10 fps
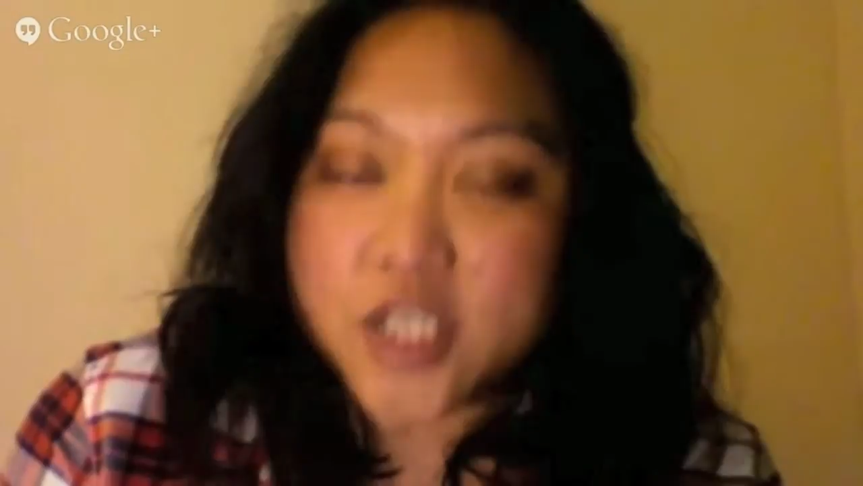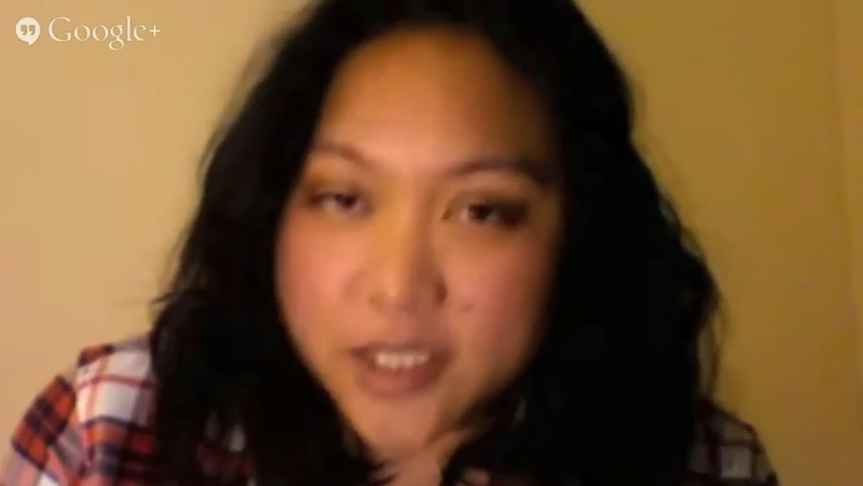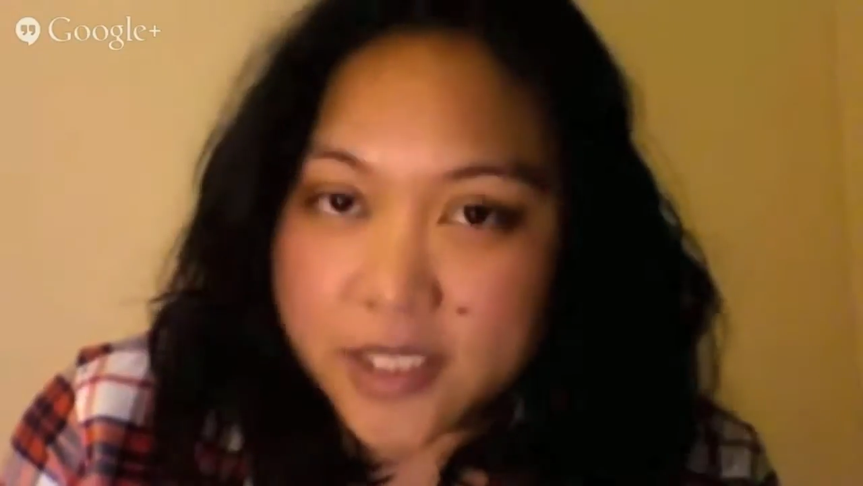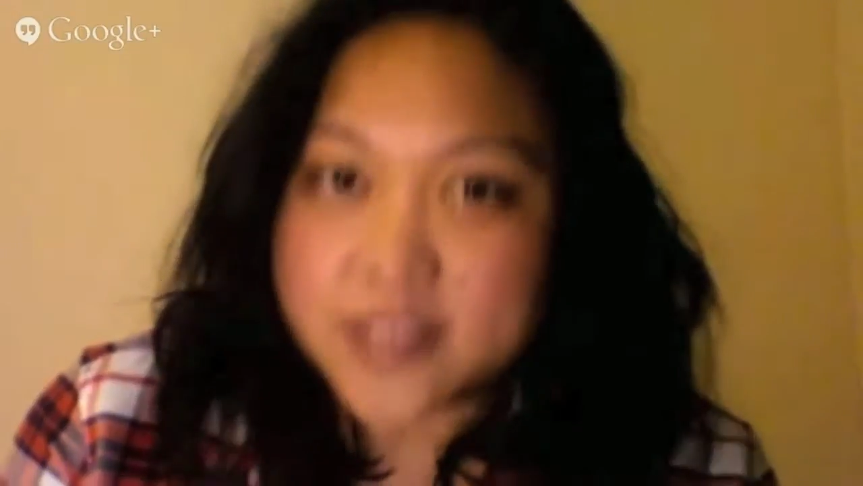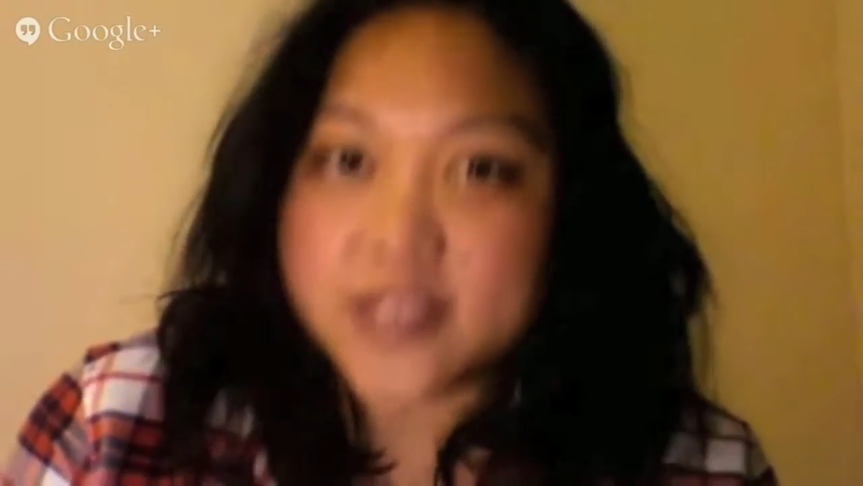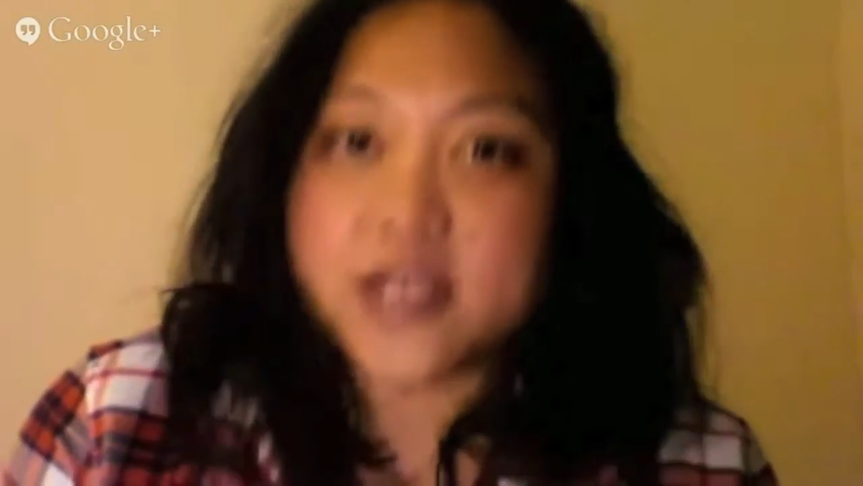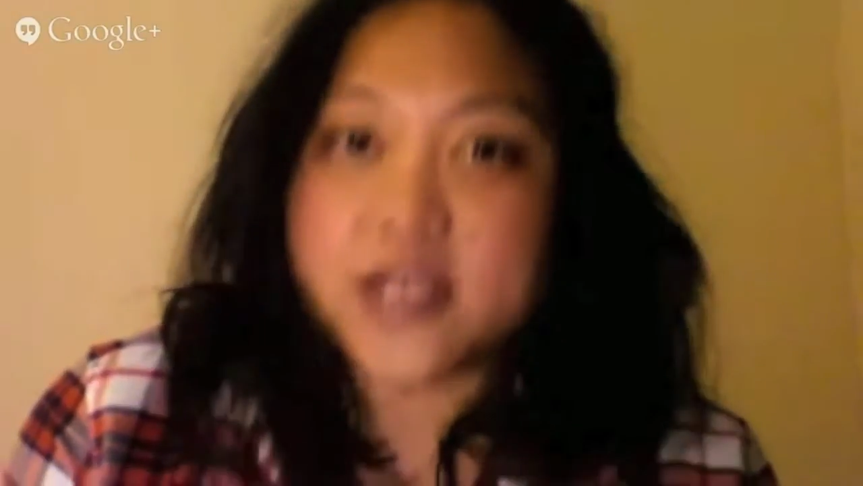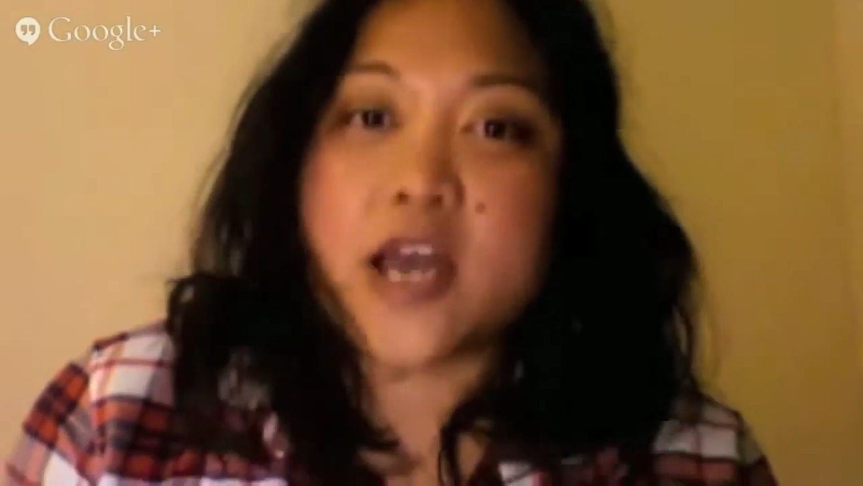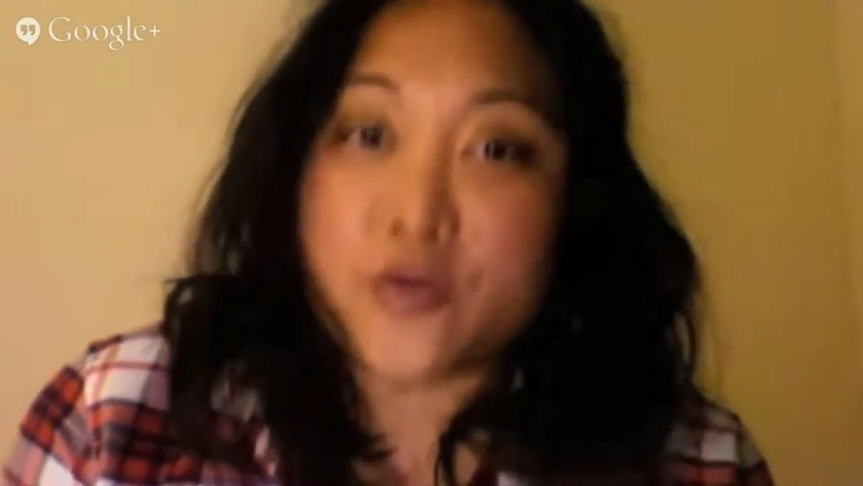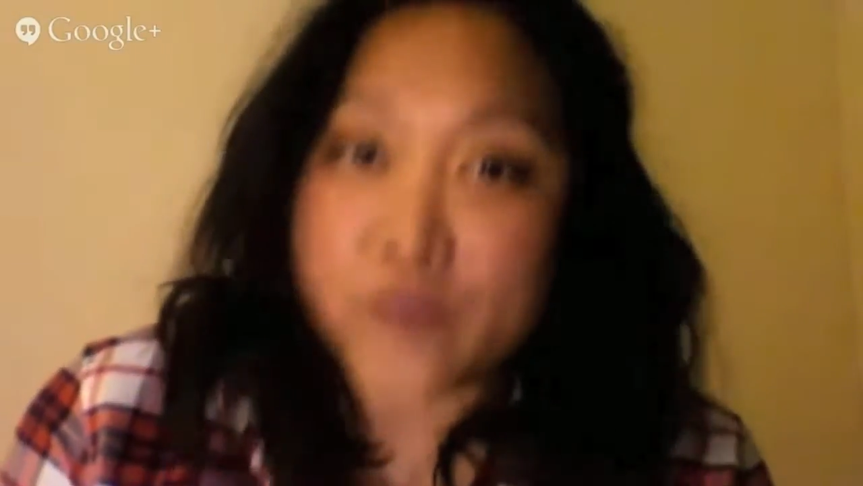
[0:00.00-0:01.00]

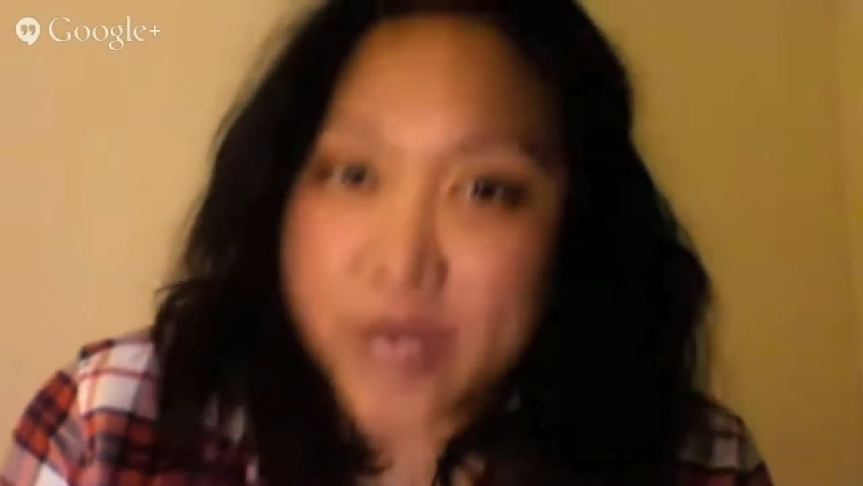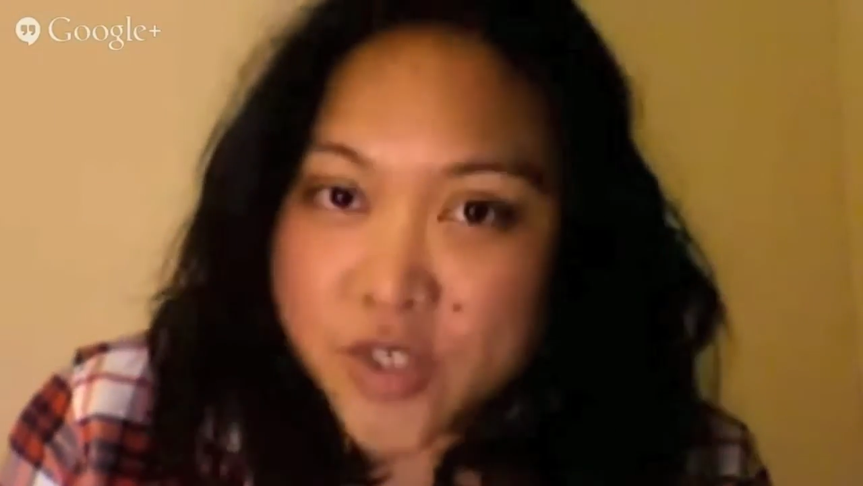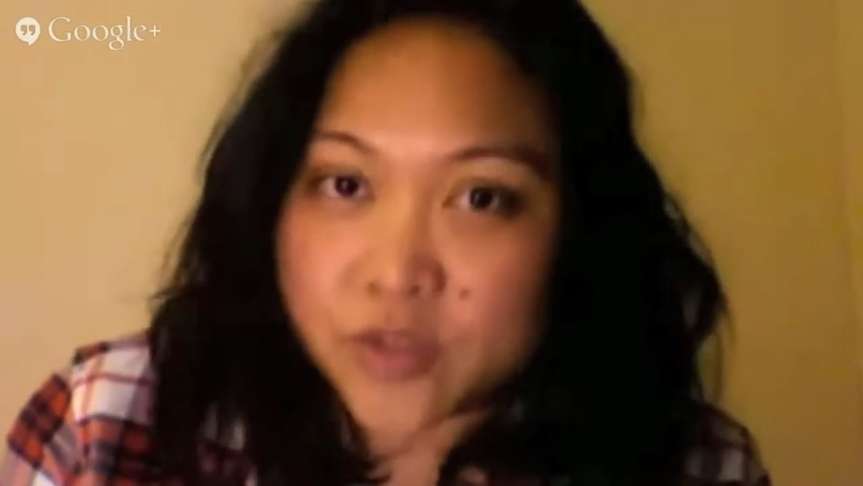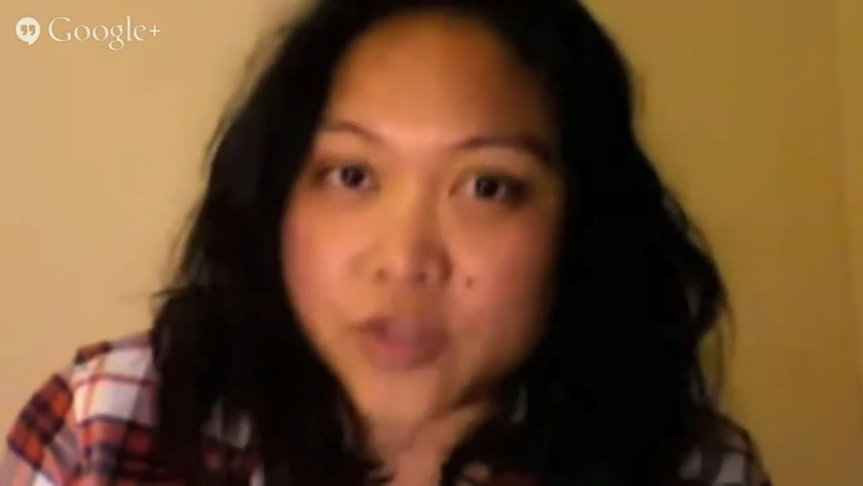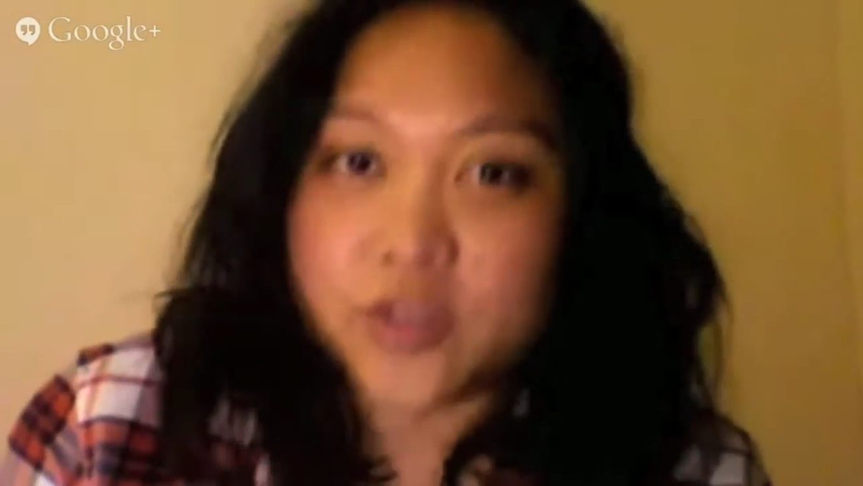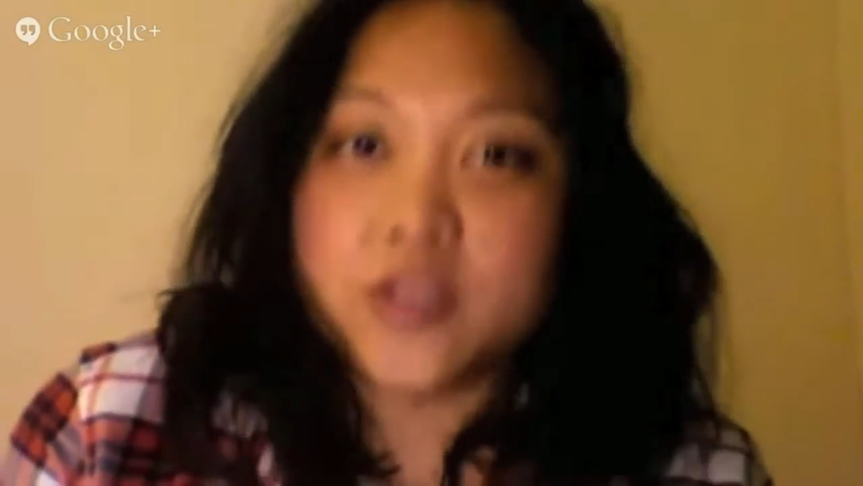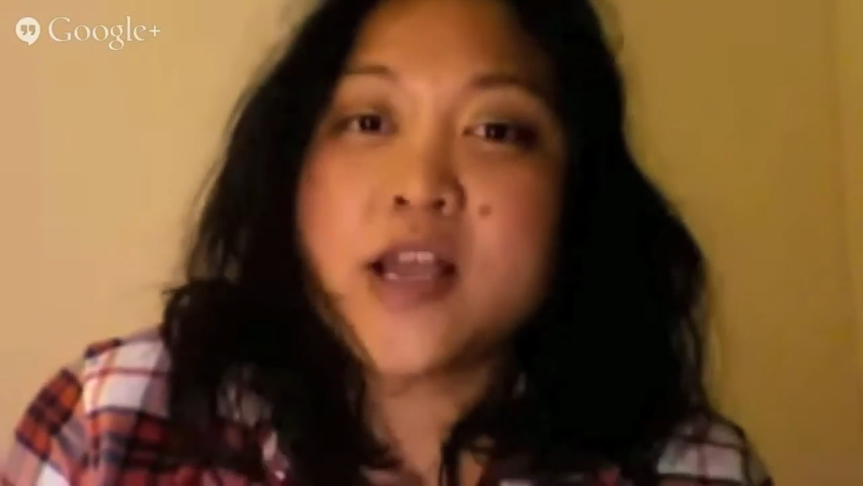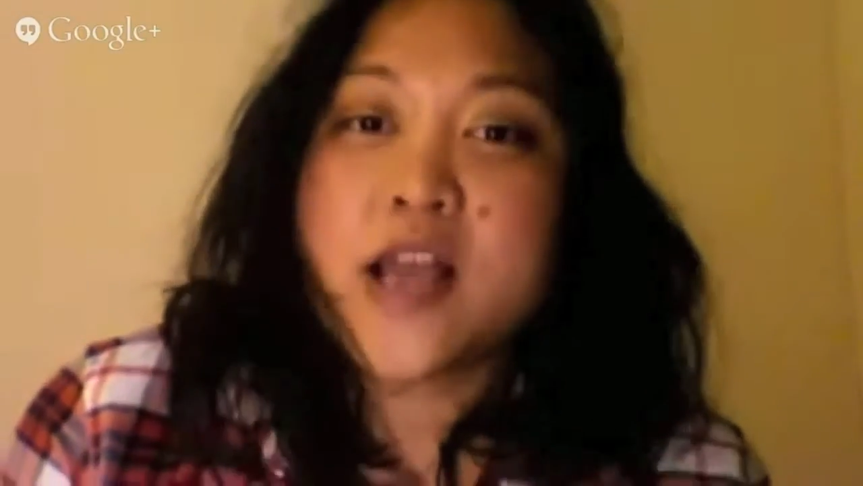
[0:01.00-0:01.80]
Chinaza and Rachael,